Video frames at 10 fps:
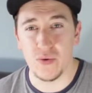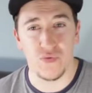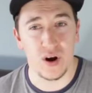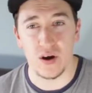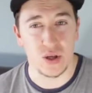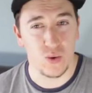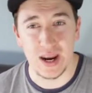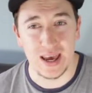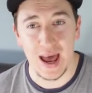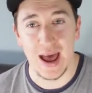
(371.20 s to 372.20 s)
him for like
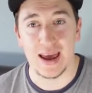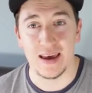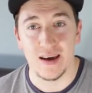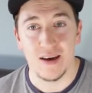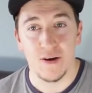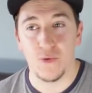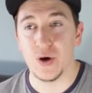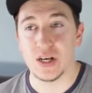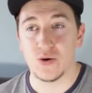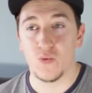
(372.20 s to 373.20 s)
20k.
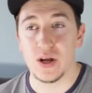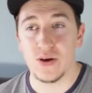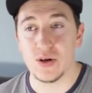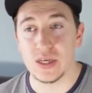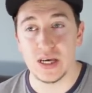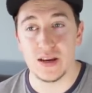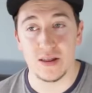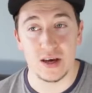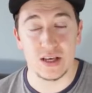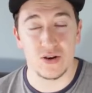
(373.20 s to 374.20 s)
Which, when you consider
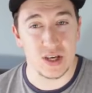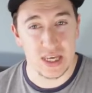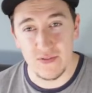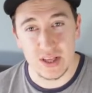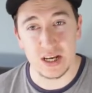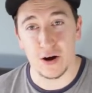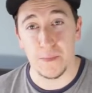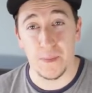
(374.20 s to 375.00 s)
that he's got 79